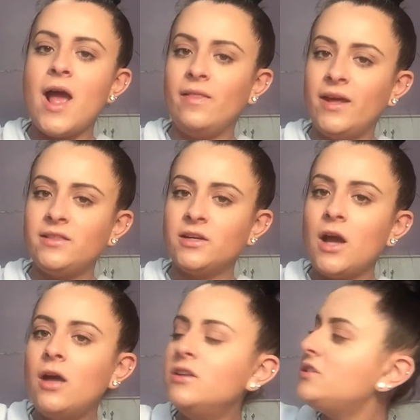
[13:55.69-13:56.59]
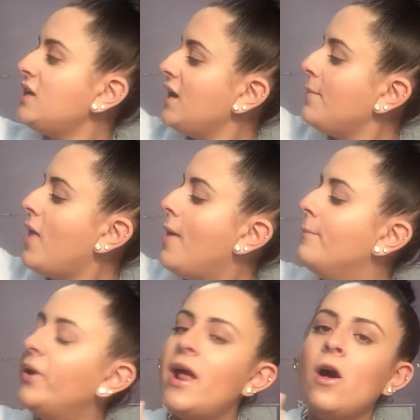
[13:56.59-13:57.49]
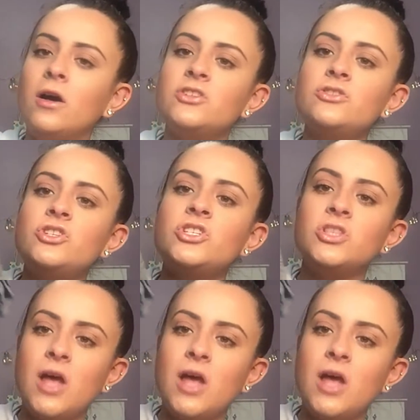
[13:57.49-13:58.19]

I like their color scheme, but I also just